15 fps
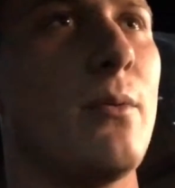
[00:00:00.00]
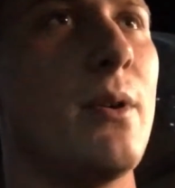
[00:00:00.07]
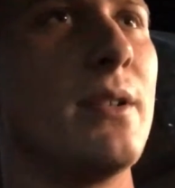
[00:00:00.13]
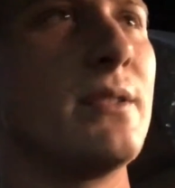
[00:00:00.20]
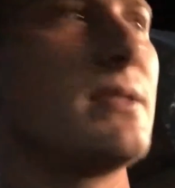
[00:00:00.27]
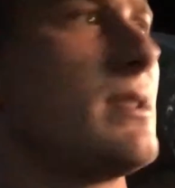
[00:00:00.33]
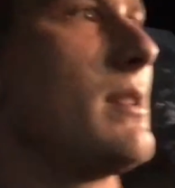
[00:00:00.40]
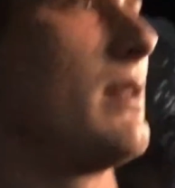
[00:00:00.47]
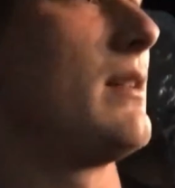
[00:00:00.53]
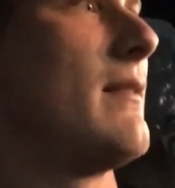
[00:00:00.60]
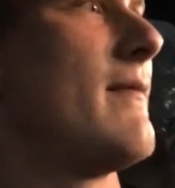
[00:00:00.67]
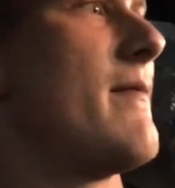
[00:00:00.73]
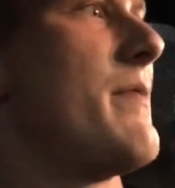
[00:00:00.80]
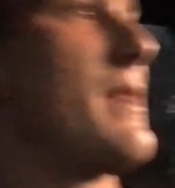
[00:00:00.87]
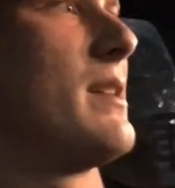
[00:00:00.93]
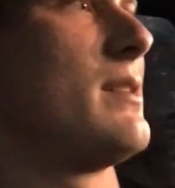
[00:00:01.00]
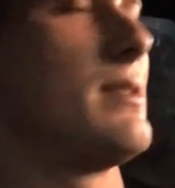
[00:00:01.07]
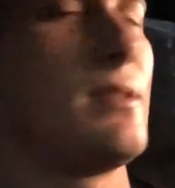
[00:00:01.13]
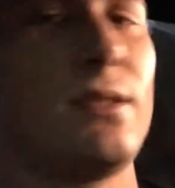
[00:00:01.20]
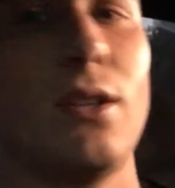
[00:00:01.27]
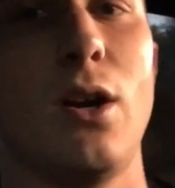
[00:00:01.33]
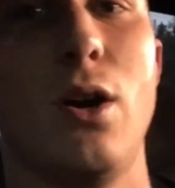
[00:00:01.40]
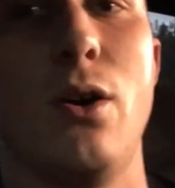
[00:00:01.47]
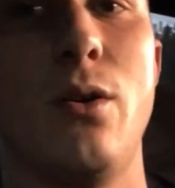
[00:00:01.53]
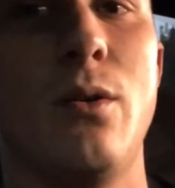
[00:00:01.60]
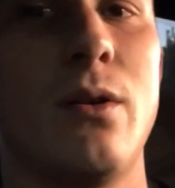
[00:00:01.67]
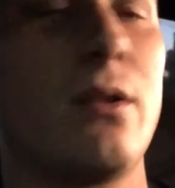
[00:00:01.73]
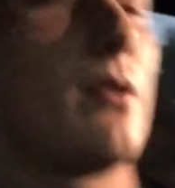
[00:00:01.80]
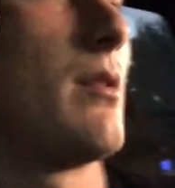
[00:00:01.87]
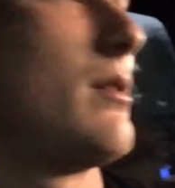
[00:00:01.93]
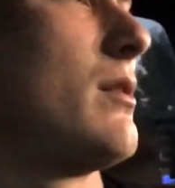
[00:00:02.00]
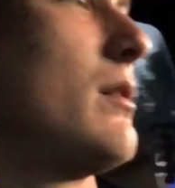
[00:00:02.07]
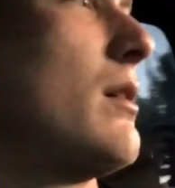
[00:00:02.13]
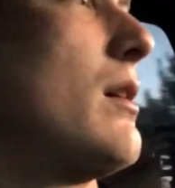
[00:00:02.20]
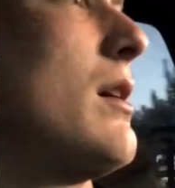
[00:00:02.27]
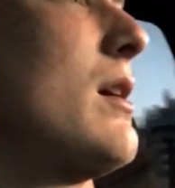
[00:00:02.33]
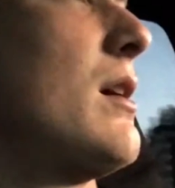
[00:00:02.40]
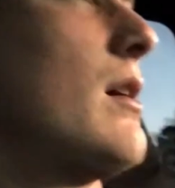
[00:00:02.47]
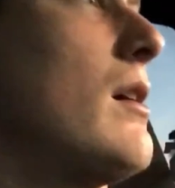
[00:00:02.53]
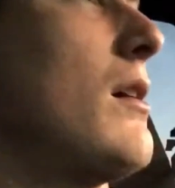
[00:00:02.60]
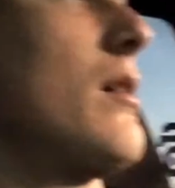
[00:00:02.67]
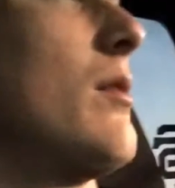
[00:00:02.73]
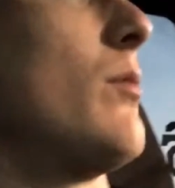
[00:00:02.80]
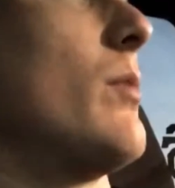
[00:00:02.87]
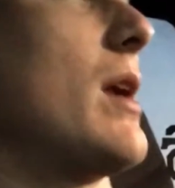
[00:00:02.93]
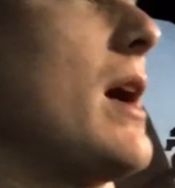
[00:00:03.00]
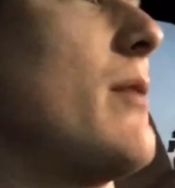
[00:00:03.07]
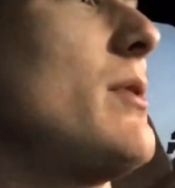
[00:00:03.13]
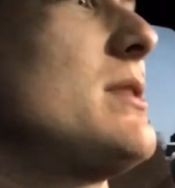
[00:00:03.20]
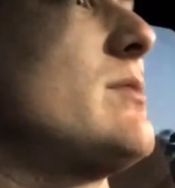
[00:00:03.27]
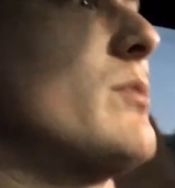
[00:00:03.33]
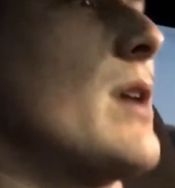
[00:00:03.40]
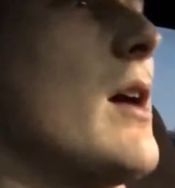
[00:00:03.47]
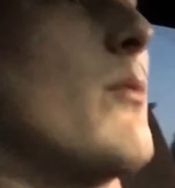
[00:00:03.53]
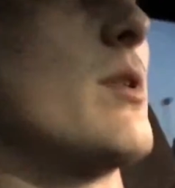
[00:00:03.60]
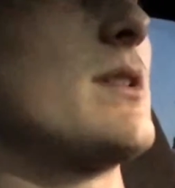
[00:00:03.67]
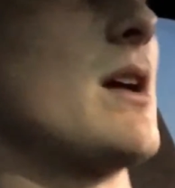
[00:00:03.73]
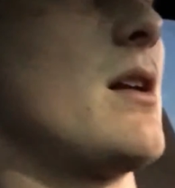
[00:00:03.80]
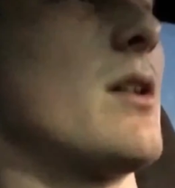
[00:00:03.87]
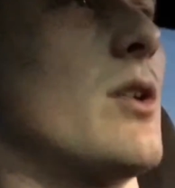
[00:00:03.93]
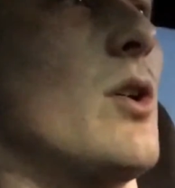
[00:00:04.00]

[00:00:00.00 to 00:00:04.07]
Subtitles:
ones. So when I worked out at